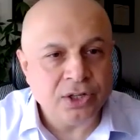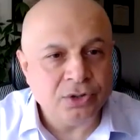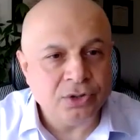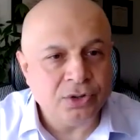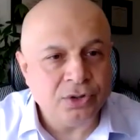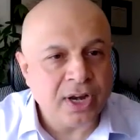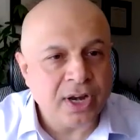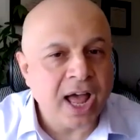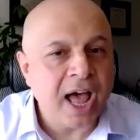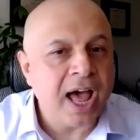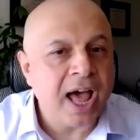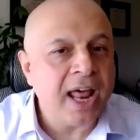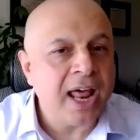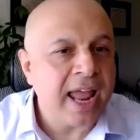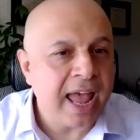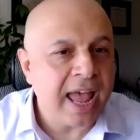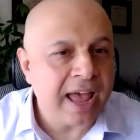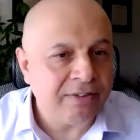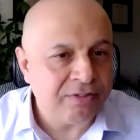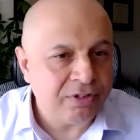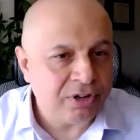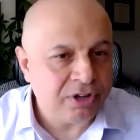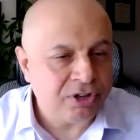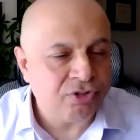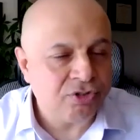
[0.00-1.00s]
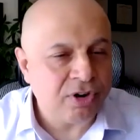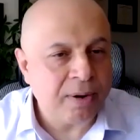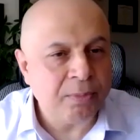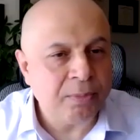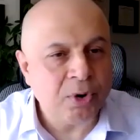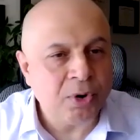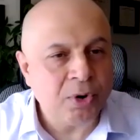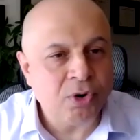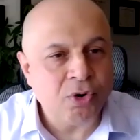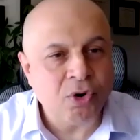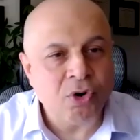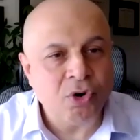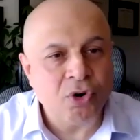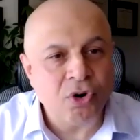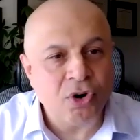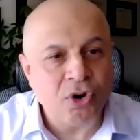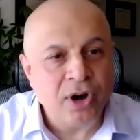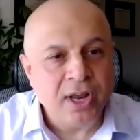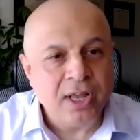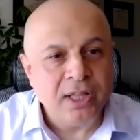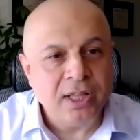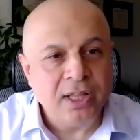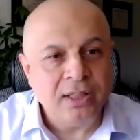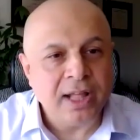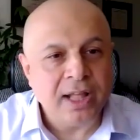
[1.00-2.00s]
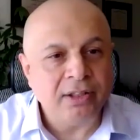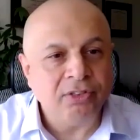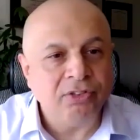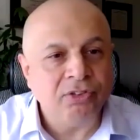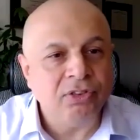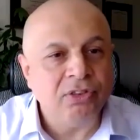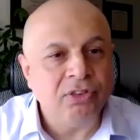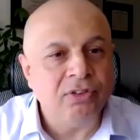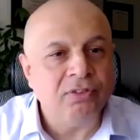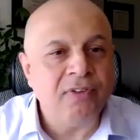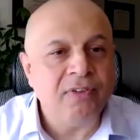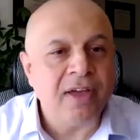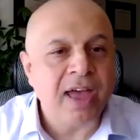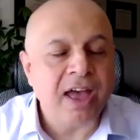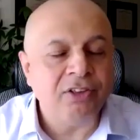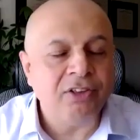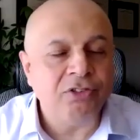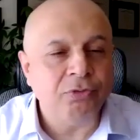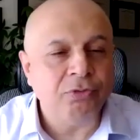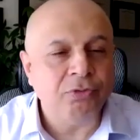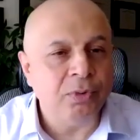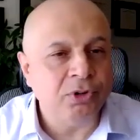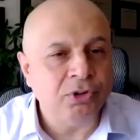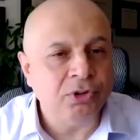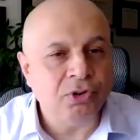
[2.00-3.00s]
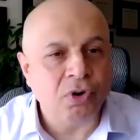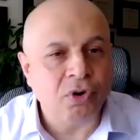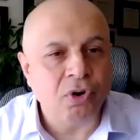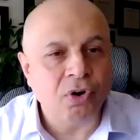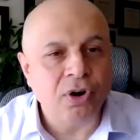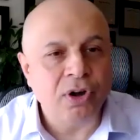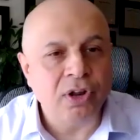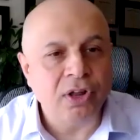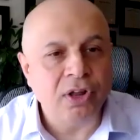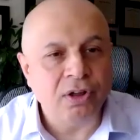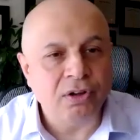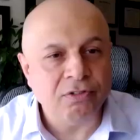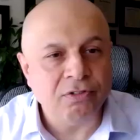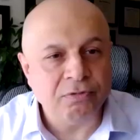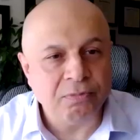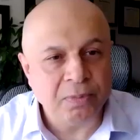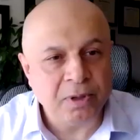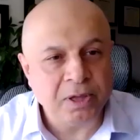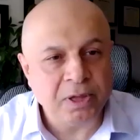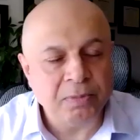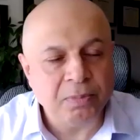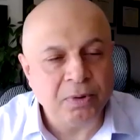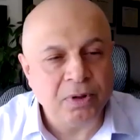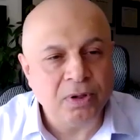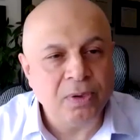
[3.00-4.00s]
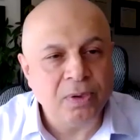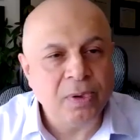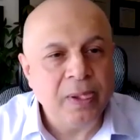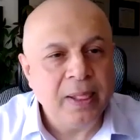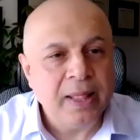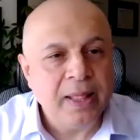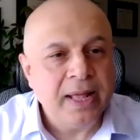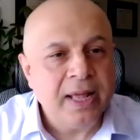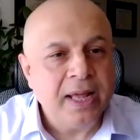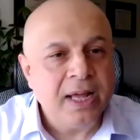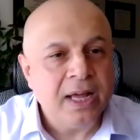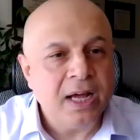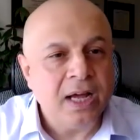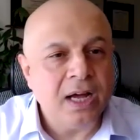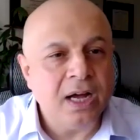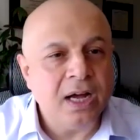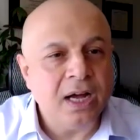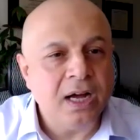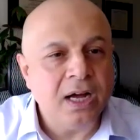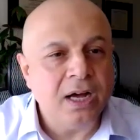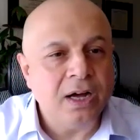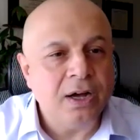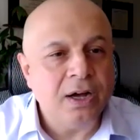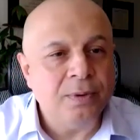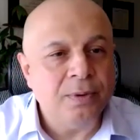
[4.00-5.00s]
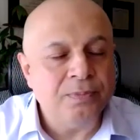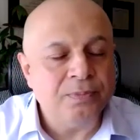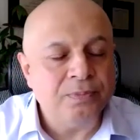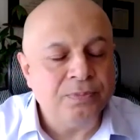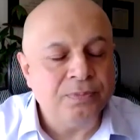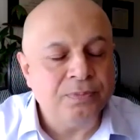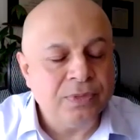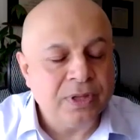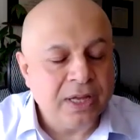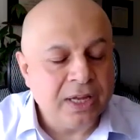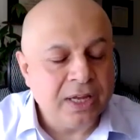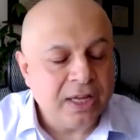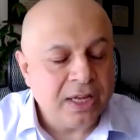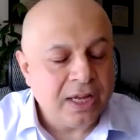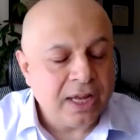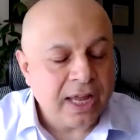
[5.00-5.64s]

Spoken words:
to not have a tremor, or that's the vast majority of people. Um,